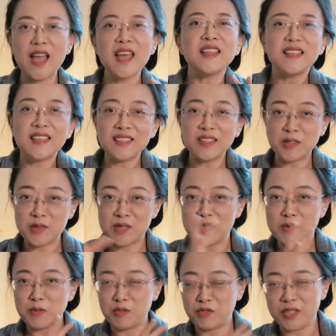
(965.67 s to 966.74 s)
And then you
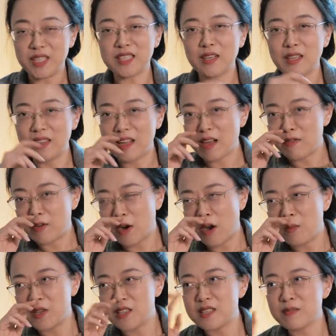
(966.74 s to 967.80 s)
read live
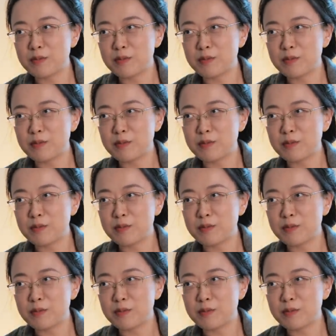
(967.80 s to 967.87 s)
comments.